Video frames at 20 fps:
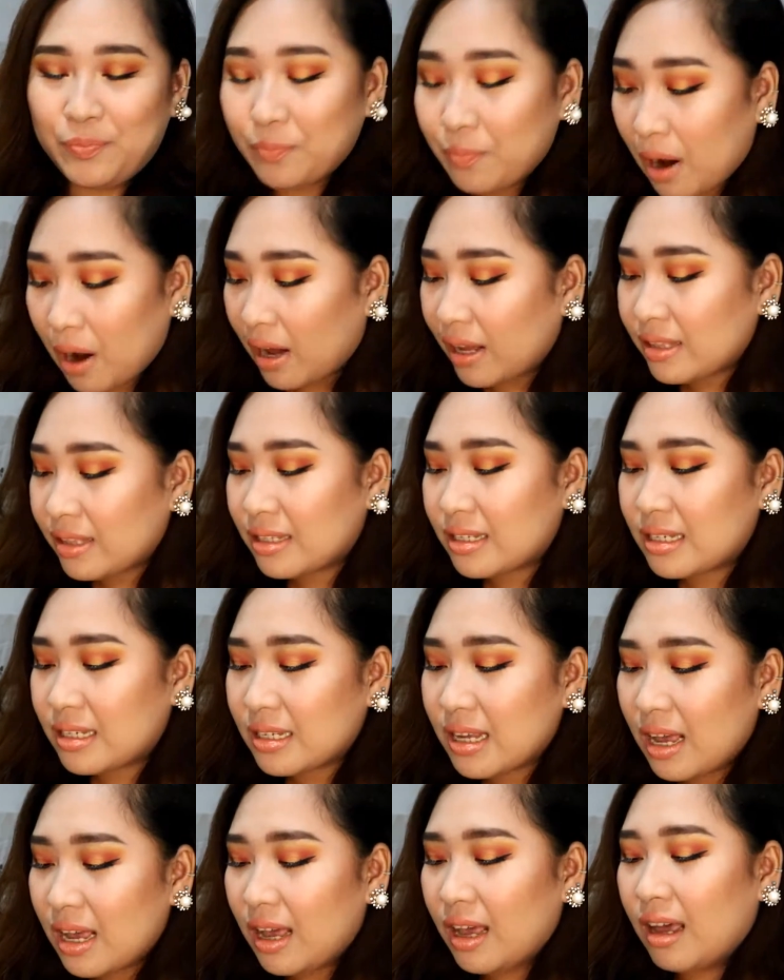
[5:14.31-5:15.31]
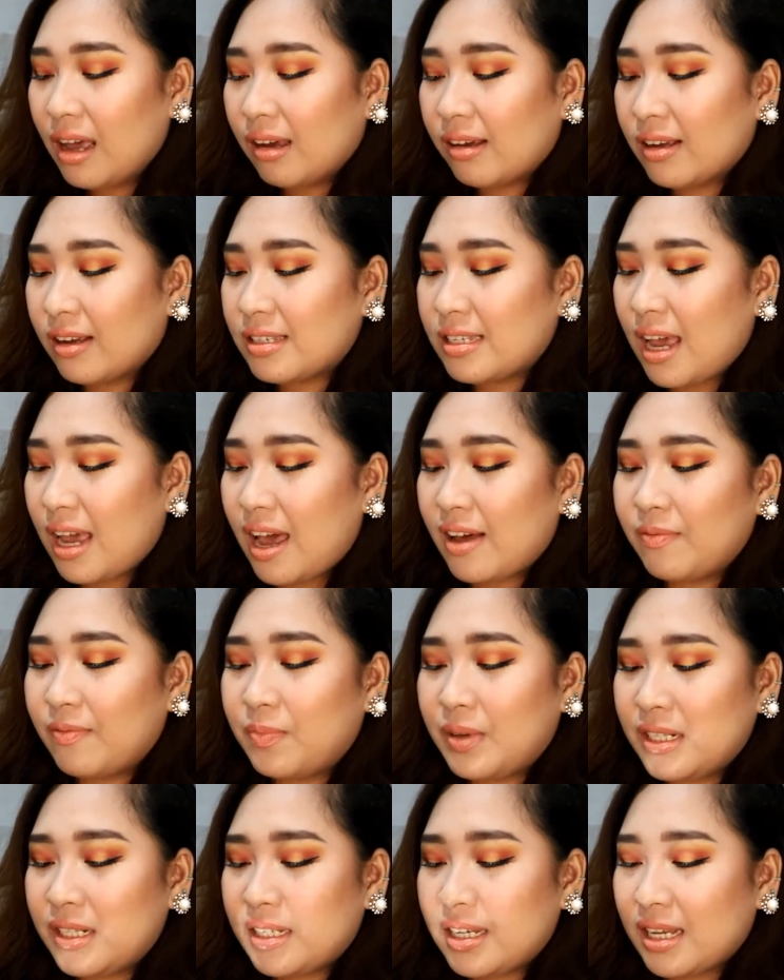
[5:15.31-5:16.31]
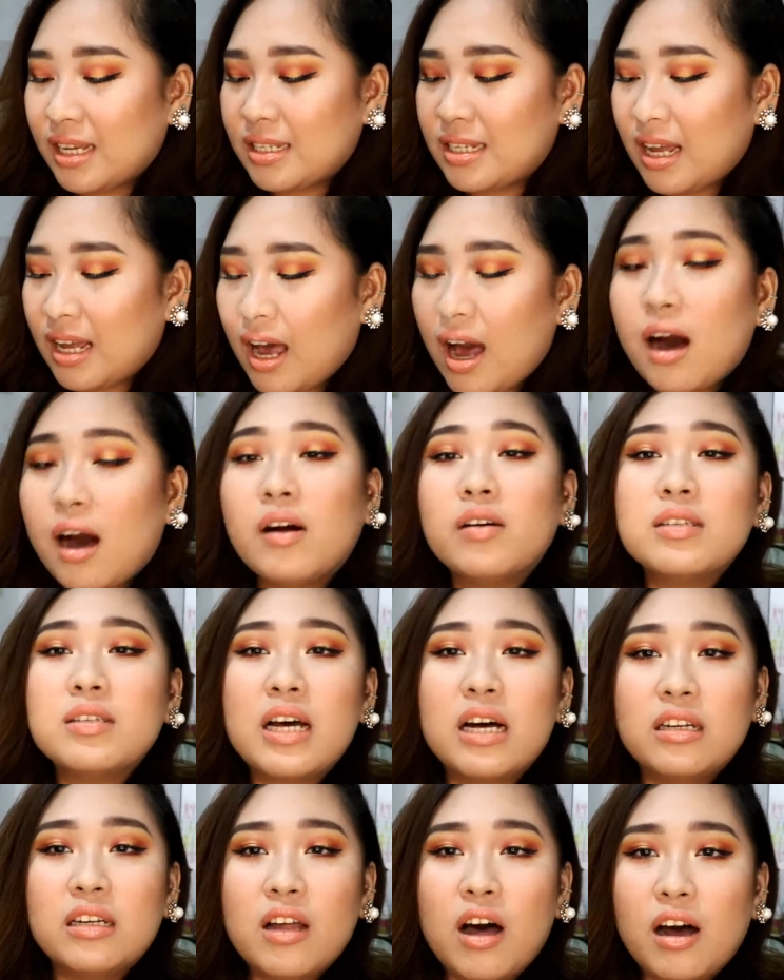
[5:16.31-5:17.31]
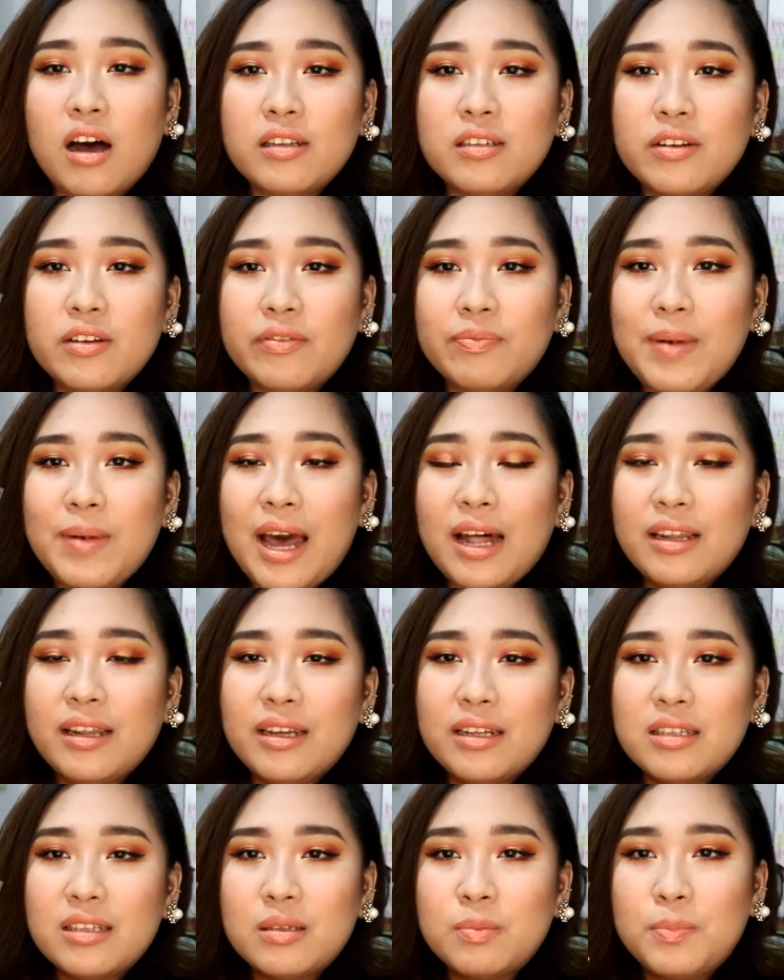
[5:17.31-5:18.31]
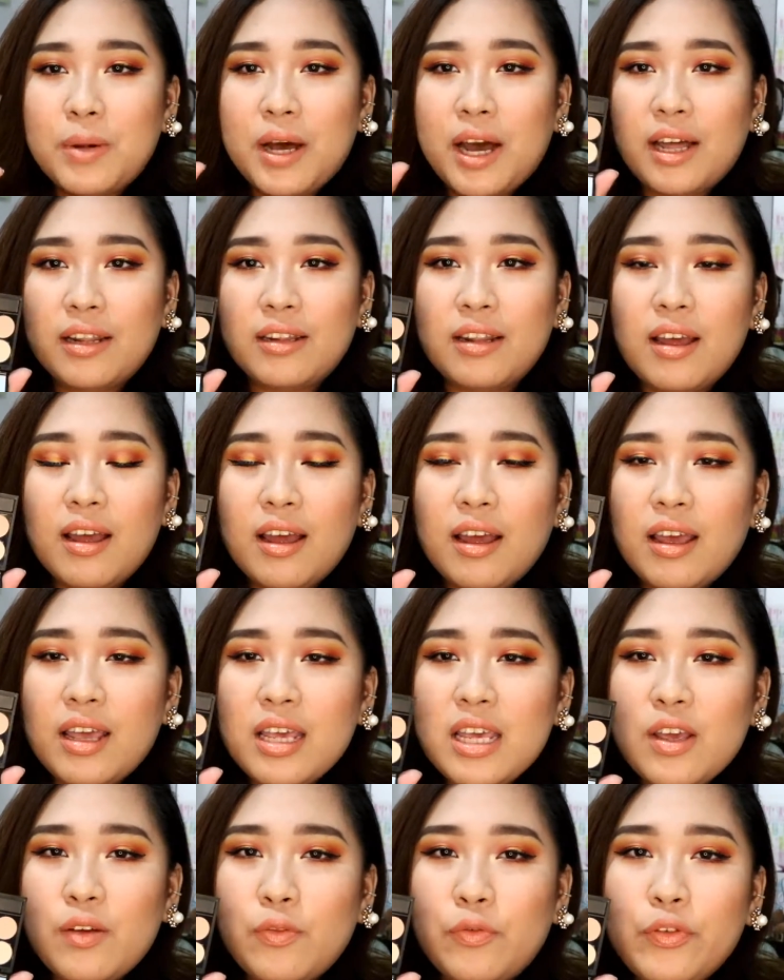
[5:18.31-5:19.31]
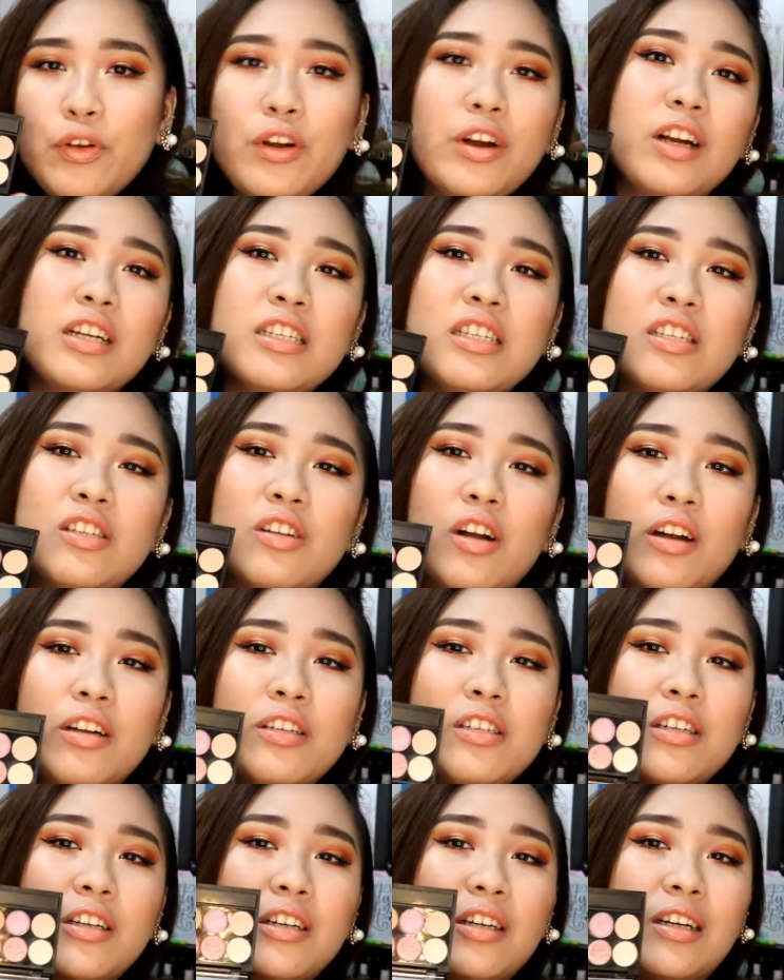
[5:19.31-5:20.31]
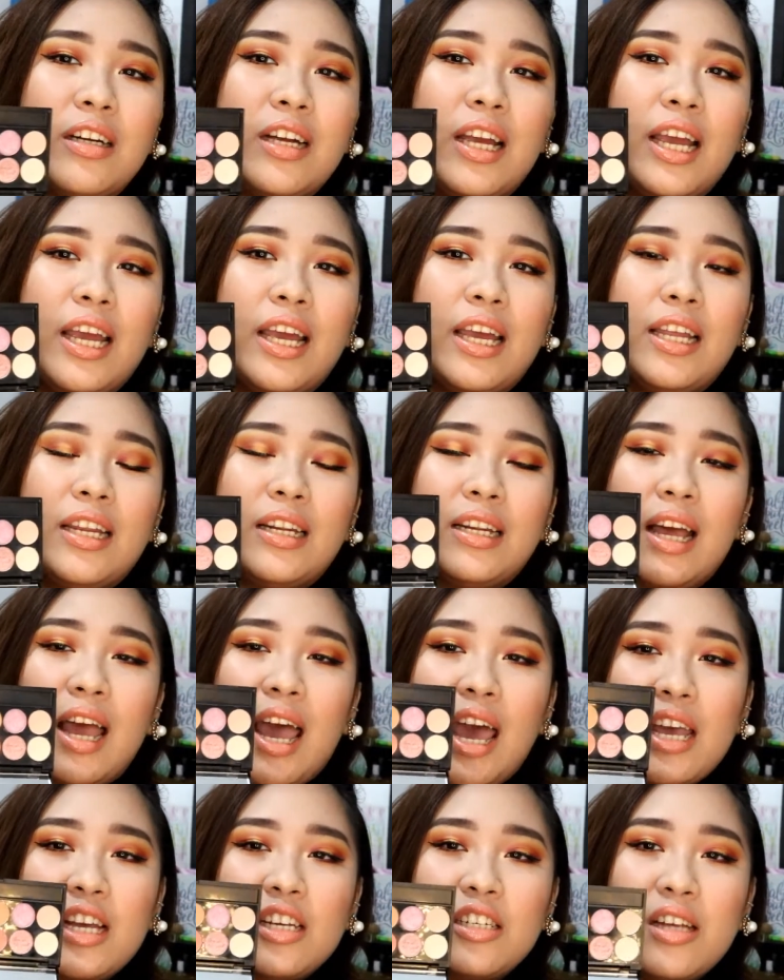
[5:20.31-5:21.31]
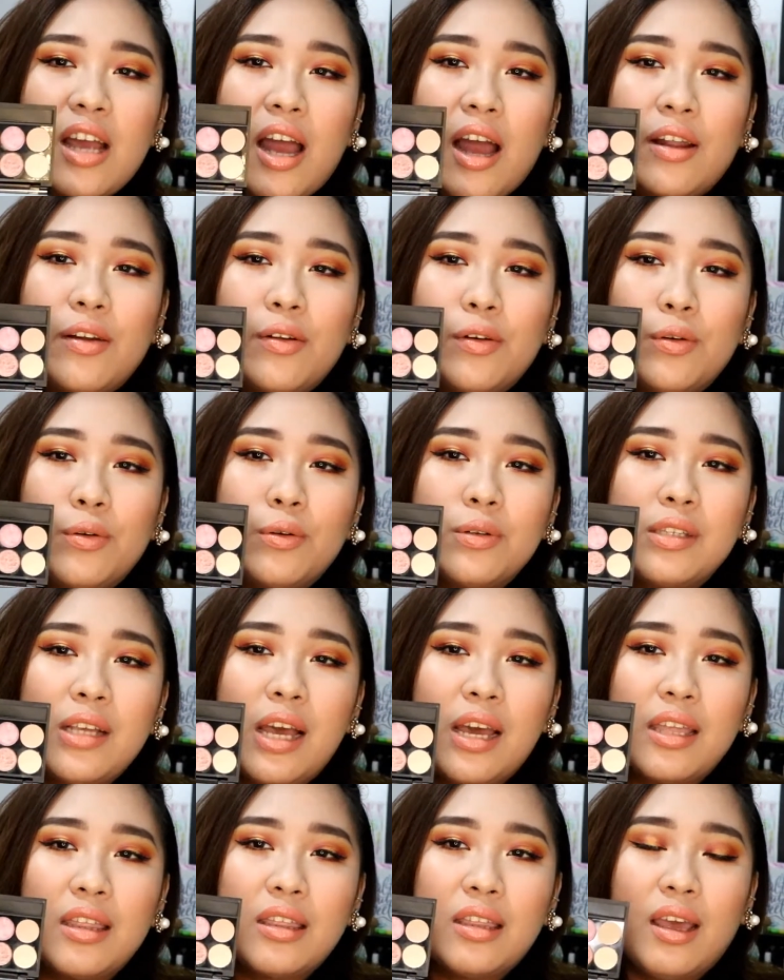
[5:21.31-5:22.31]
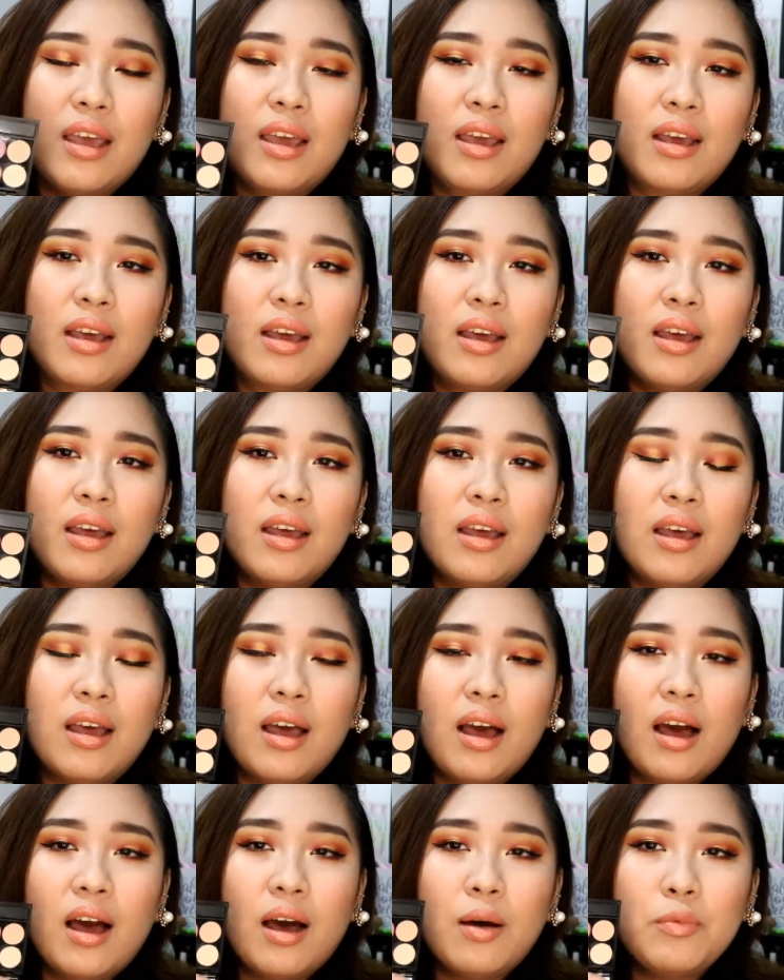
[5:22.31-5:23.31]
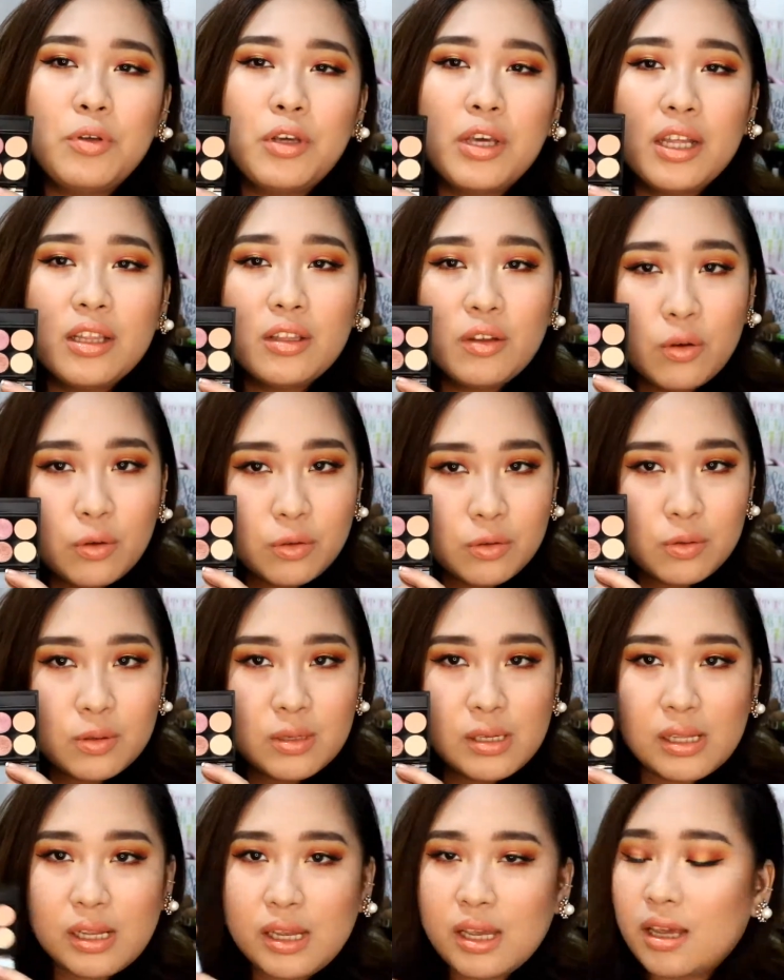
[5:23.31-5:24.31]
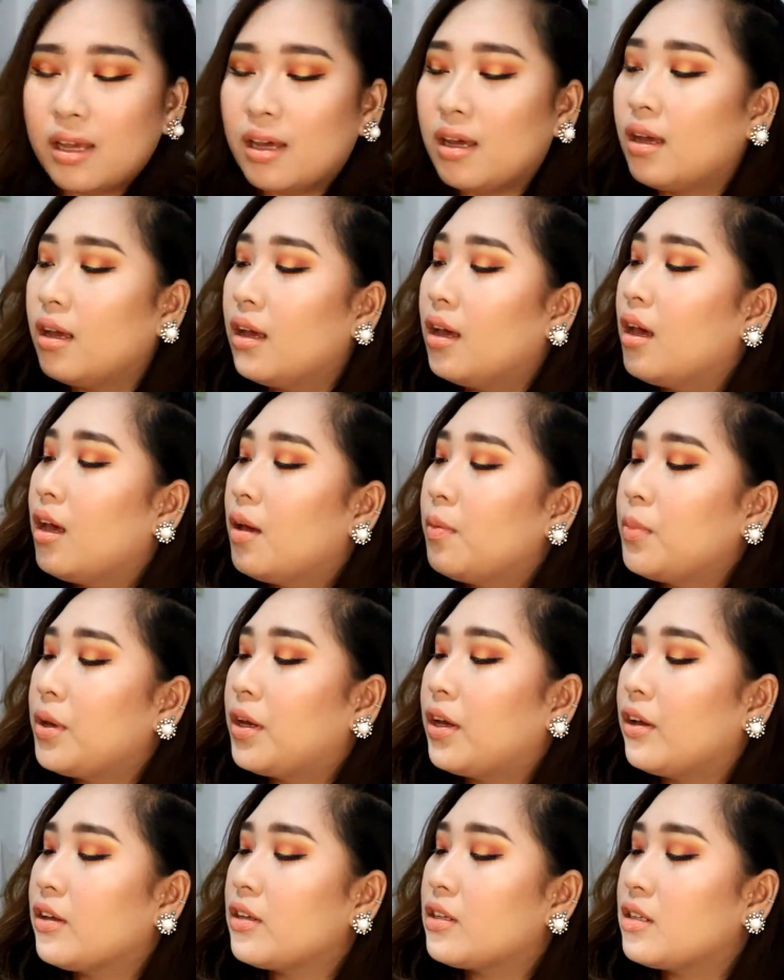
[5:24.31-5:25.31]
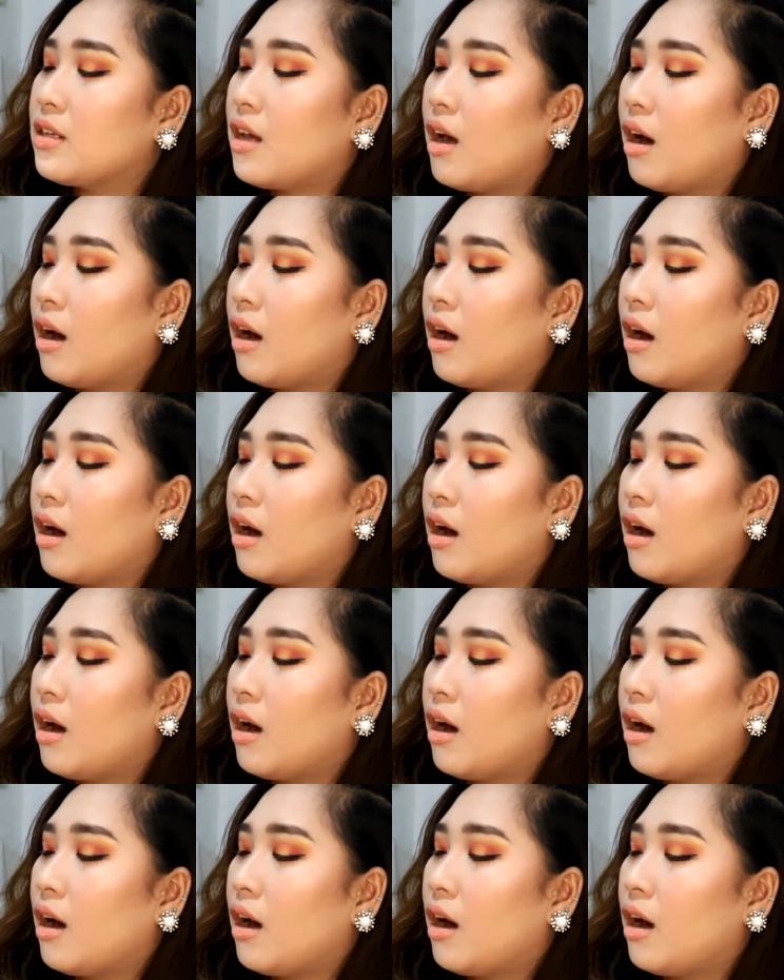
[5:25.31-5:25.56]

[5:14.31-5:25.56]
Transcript: months because I have been testing out a lot of palettes. But if you're a starter in eyeshadows, I think you can go to Sleek because